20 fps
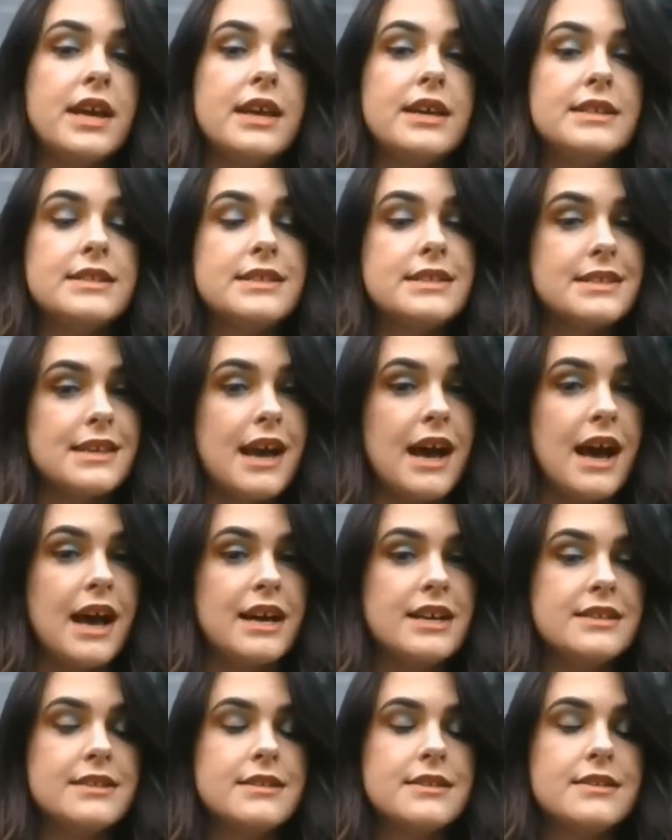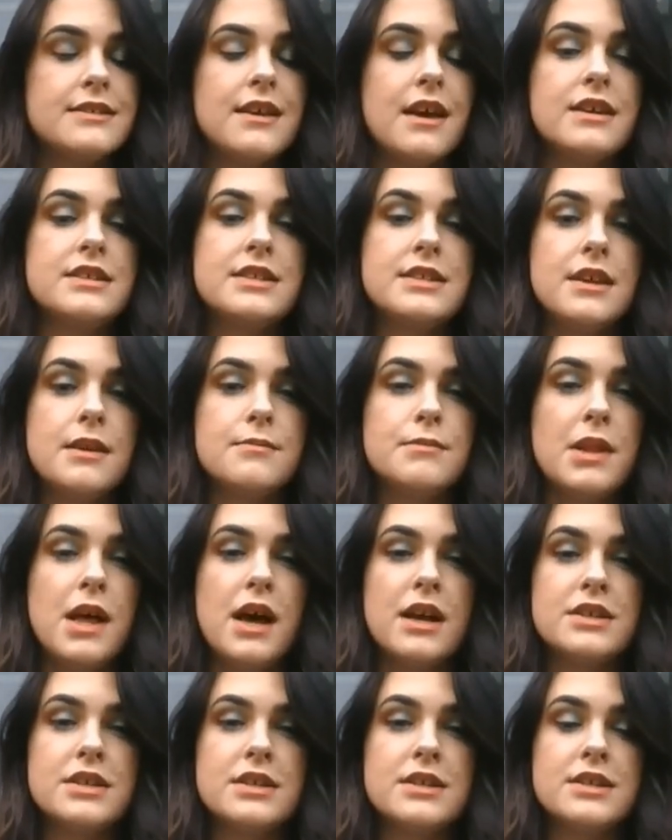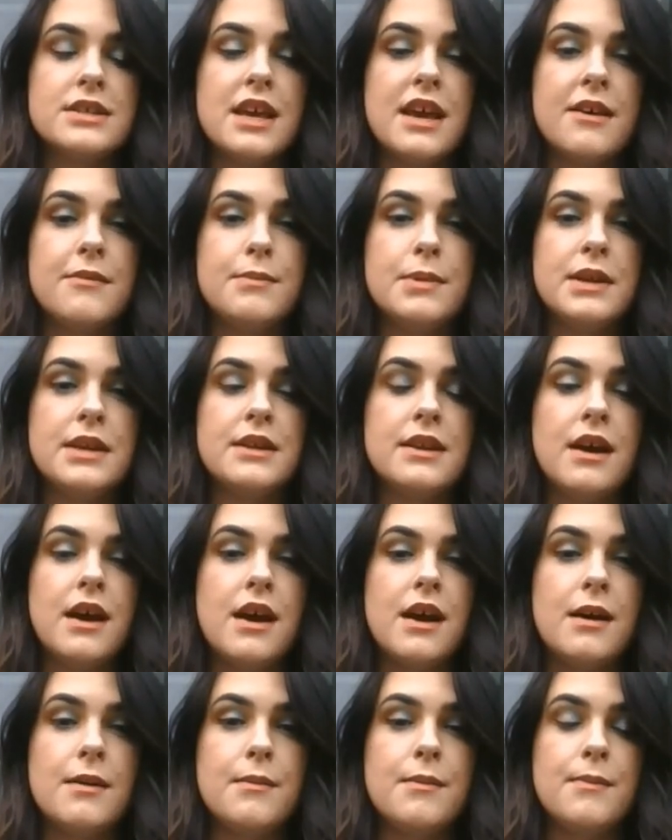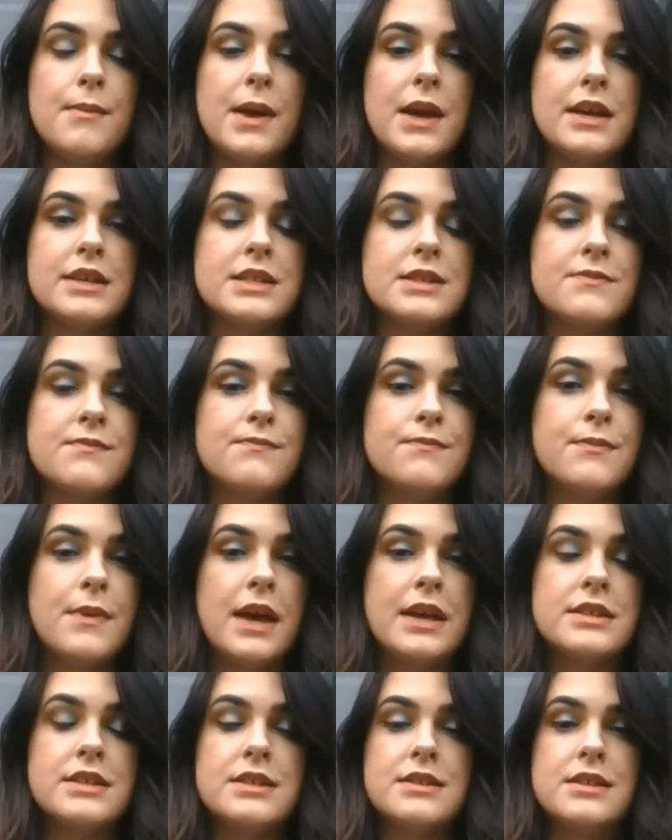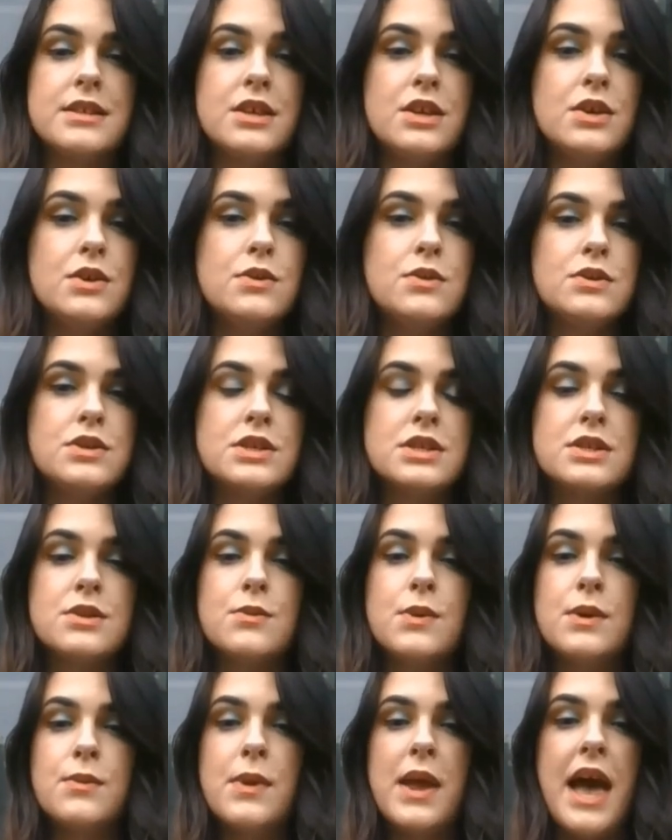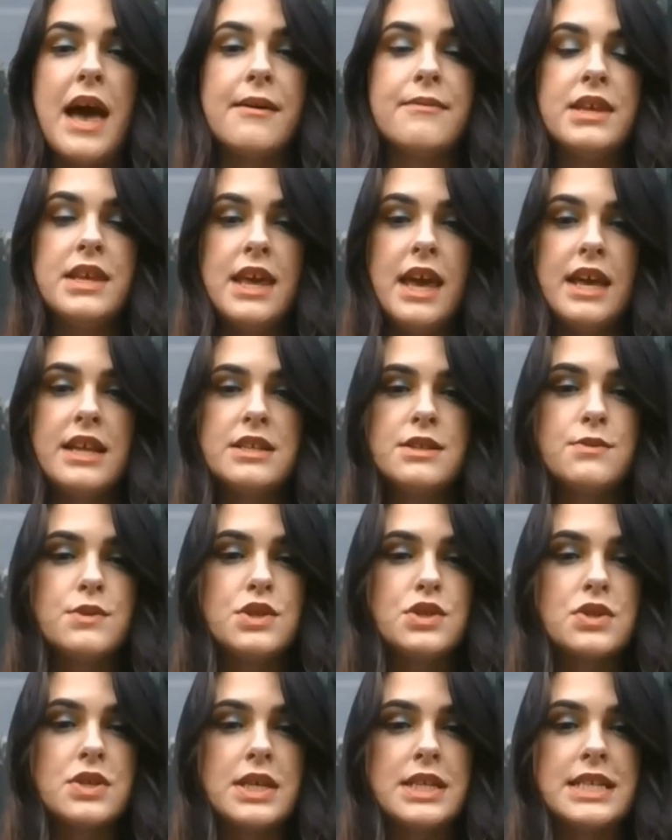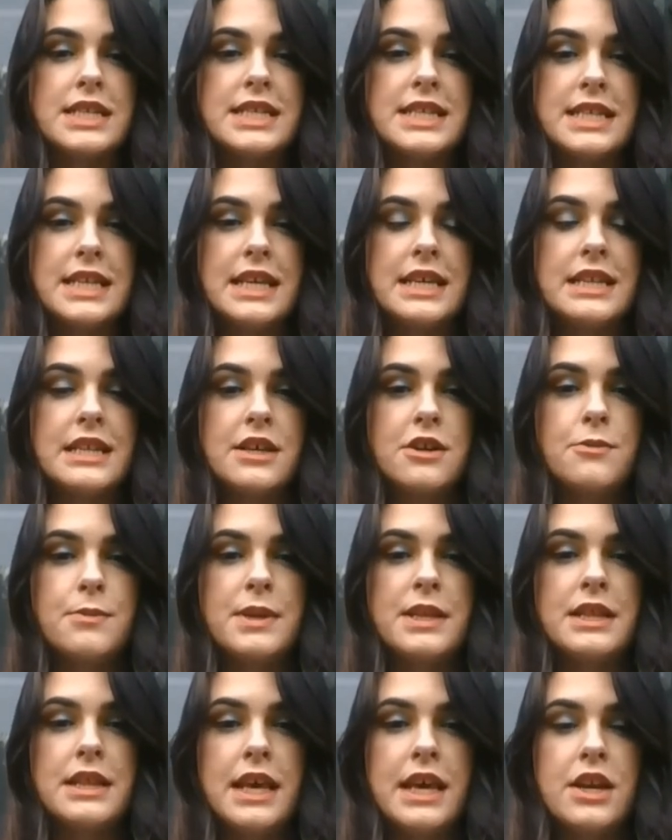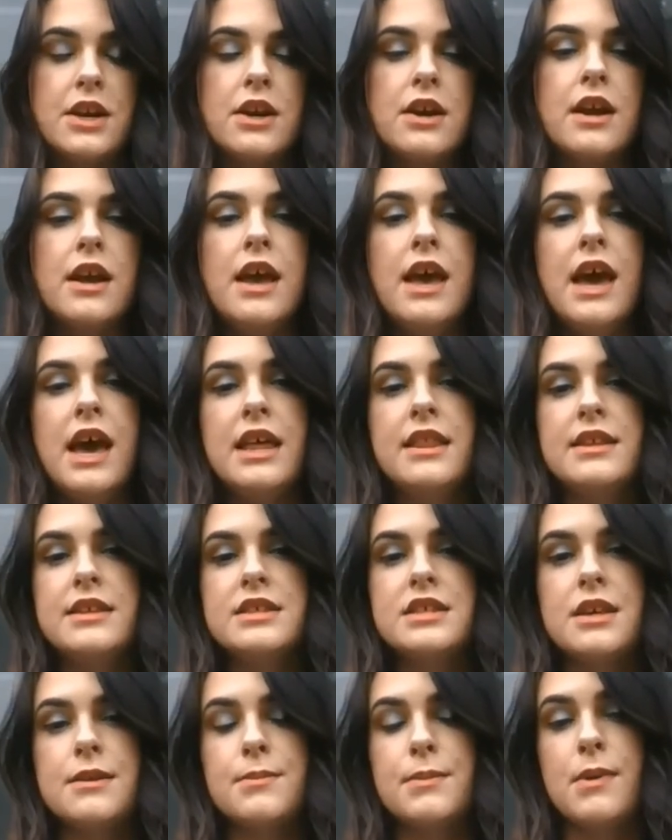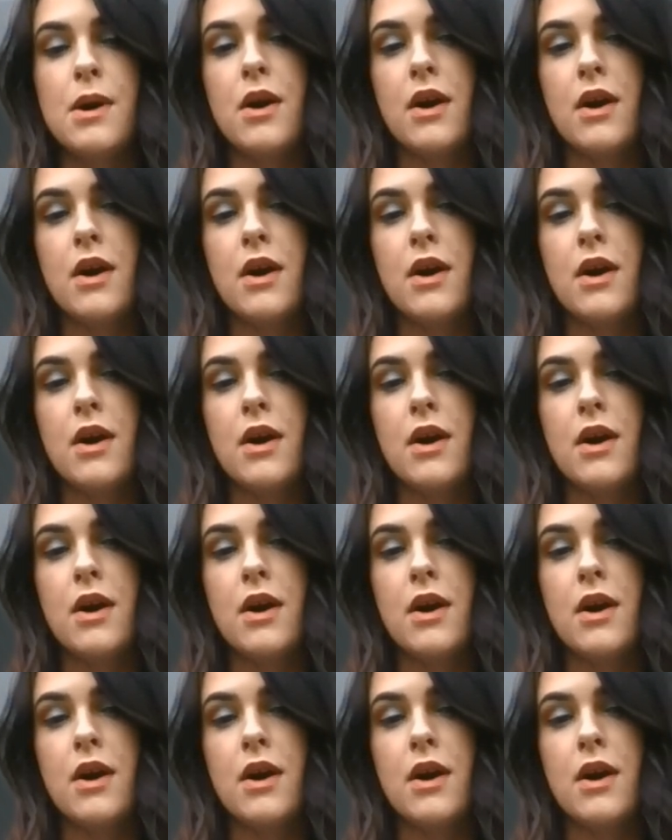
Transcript: in size. Some lodges have been um, as, as huge as the one we have at Yates, which you'll get to see a little bit later, and then some are